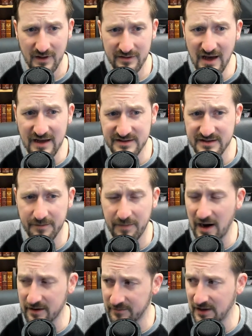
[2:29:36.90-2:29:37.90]
That's the
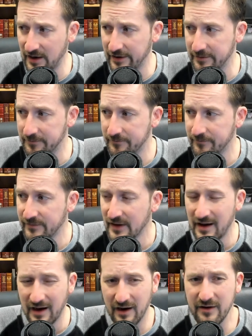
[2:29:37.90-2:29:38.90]
bottom line.
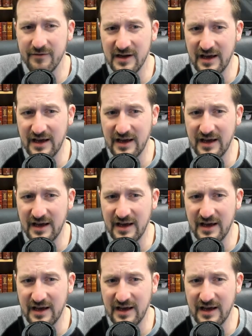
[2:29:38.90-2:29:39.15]
I don't even